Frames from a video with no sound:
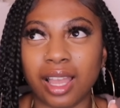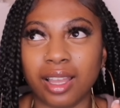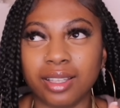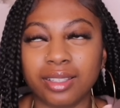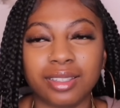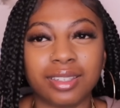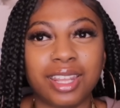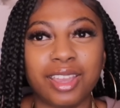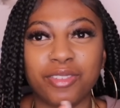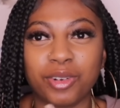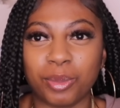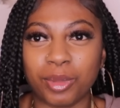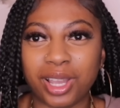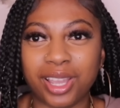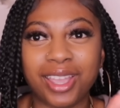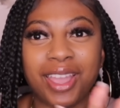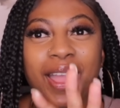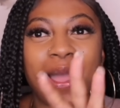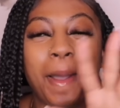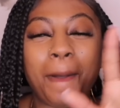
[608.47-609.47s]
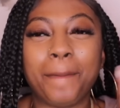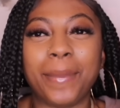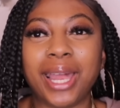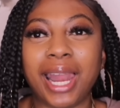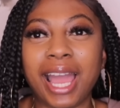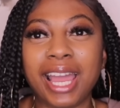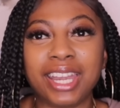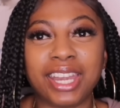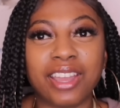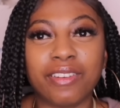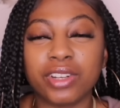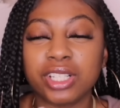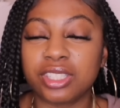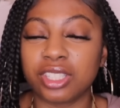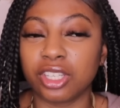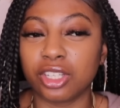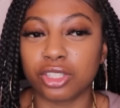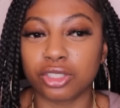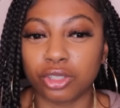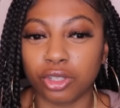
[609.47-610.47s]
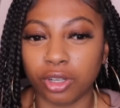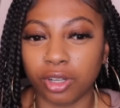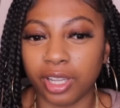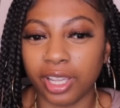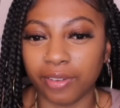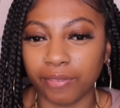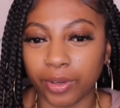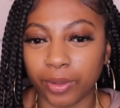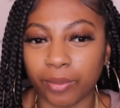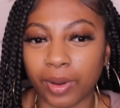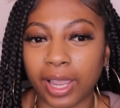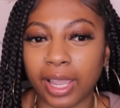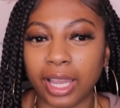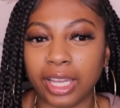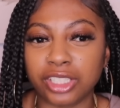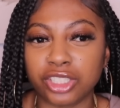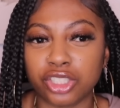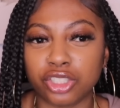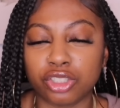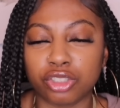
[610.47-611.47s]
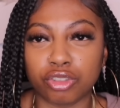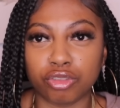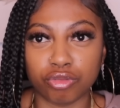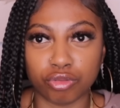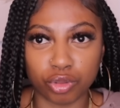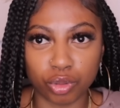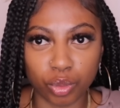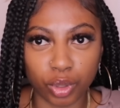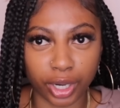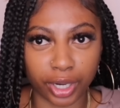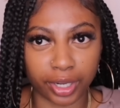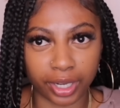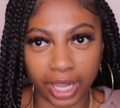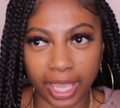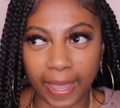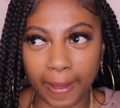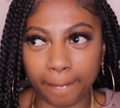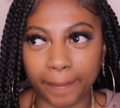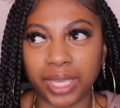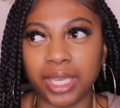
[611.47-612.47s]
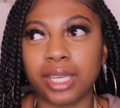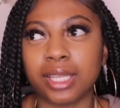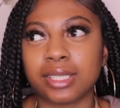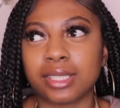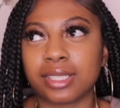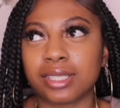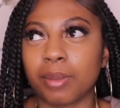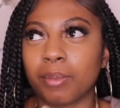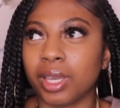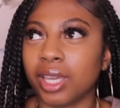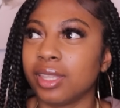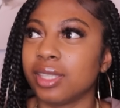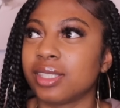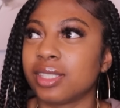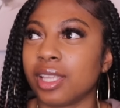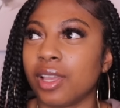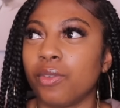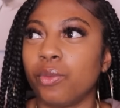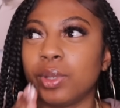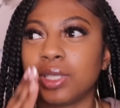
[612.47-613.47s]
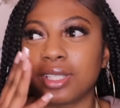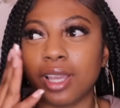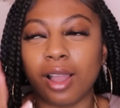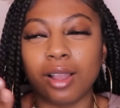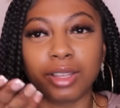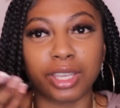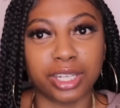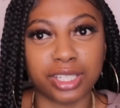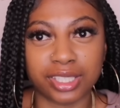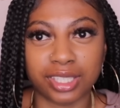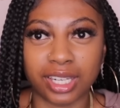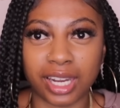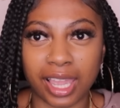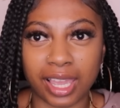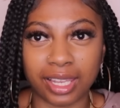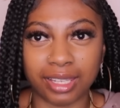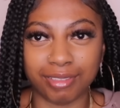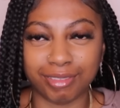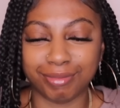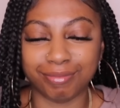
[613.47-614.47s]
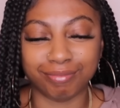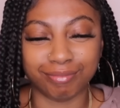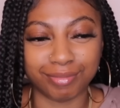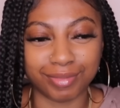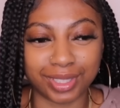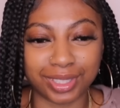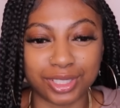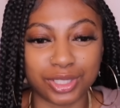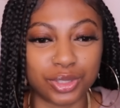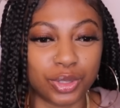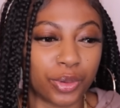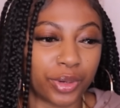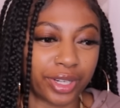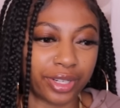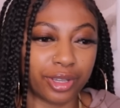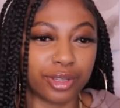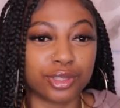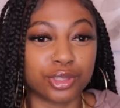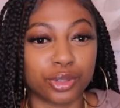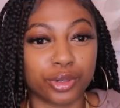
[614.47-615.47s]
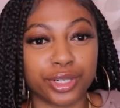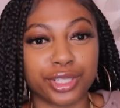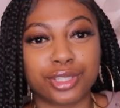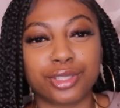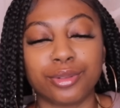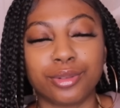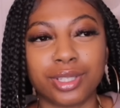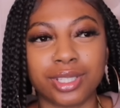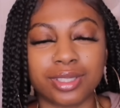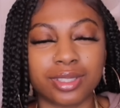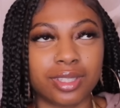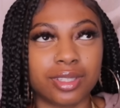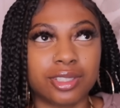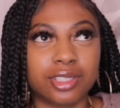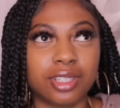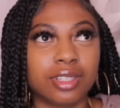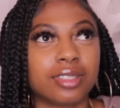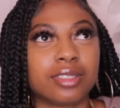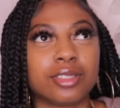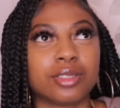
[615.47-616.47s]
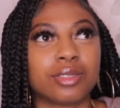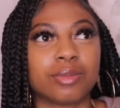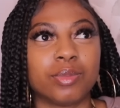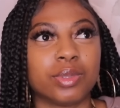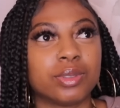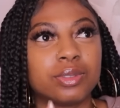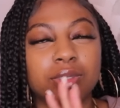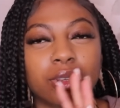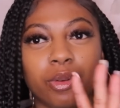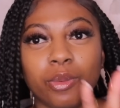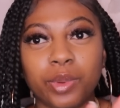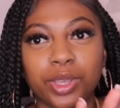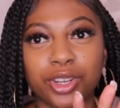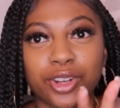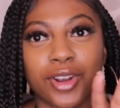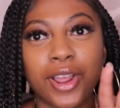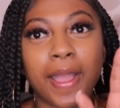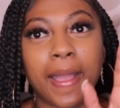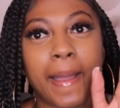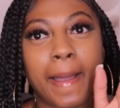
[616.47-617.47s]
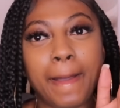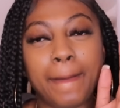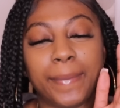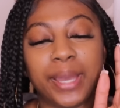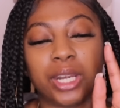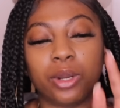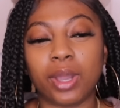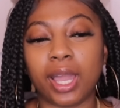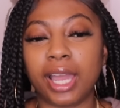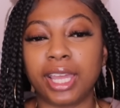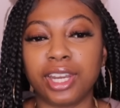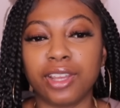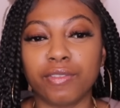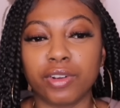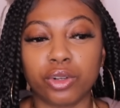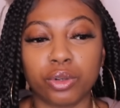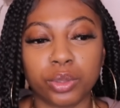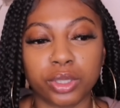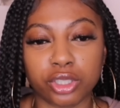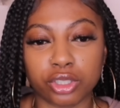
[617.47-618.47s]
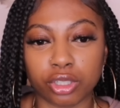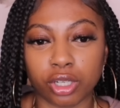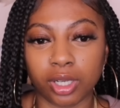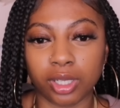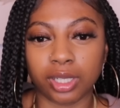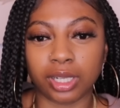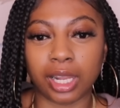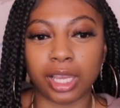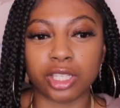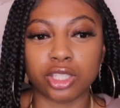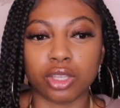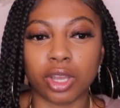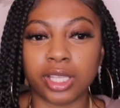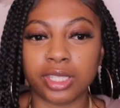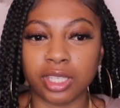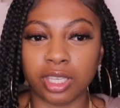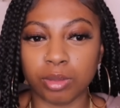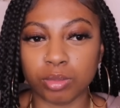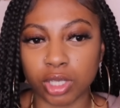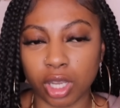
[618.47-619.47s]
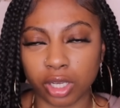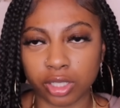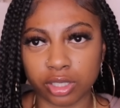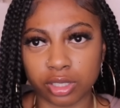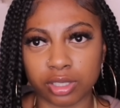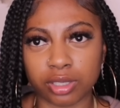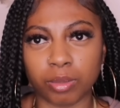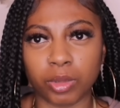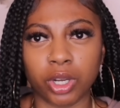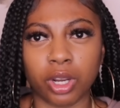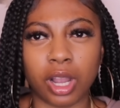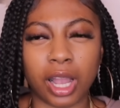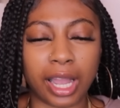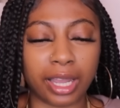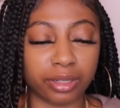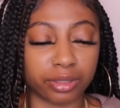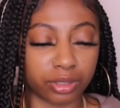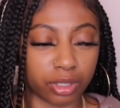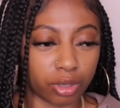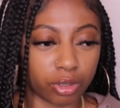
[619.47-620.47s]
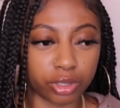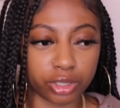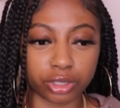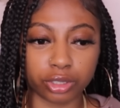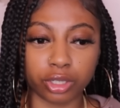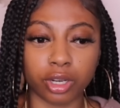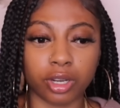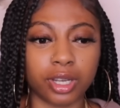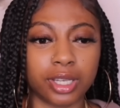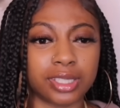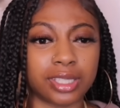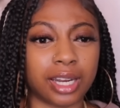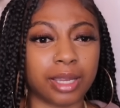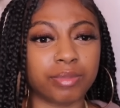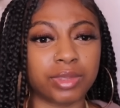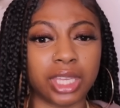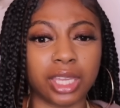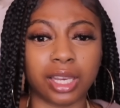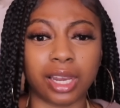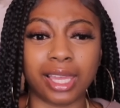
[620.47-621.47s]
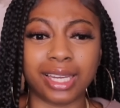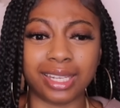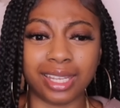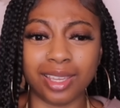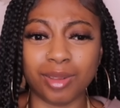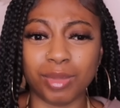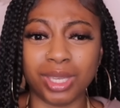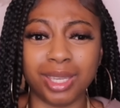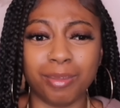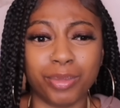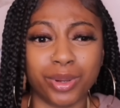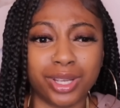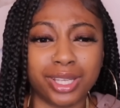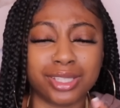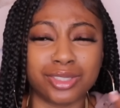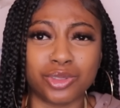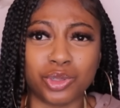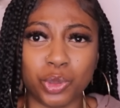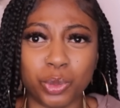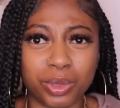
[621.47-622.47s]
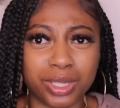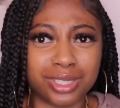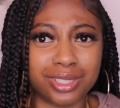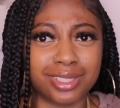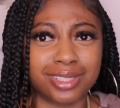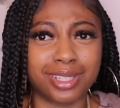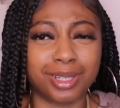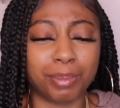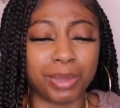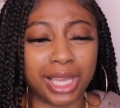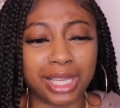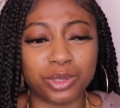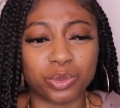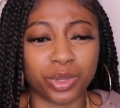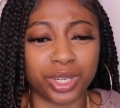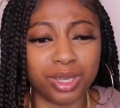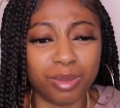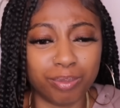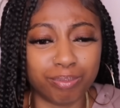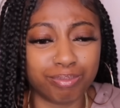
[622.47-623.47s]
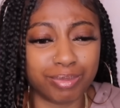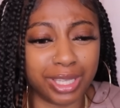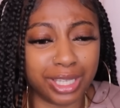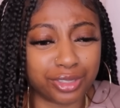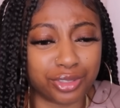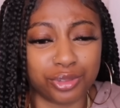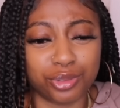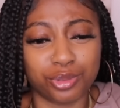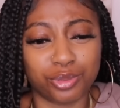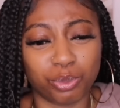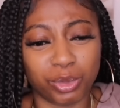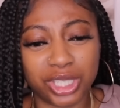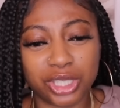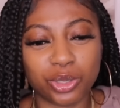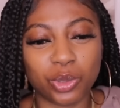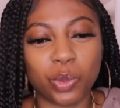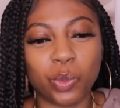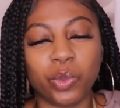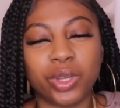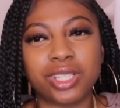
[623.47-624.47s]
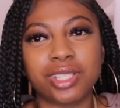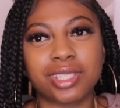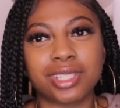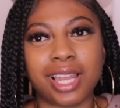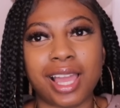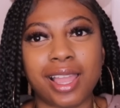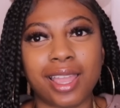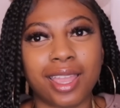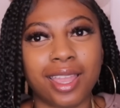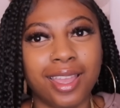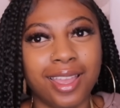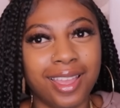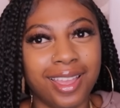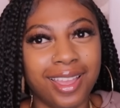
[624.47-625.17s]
never mind. But I never seen this girl ever, right? I just knew her name because of some other stuff, which I'll get into those stories too, because the shit just was so weird. But anyway, I never knew what this girl looked like. So I see him talking to some girl. I don't know who this girl is, and I'm thinking like, damn, he brought his new bitch into the place where he introduced me to, which is like,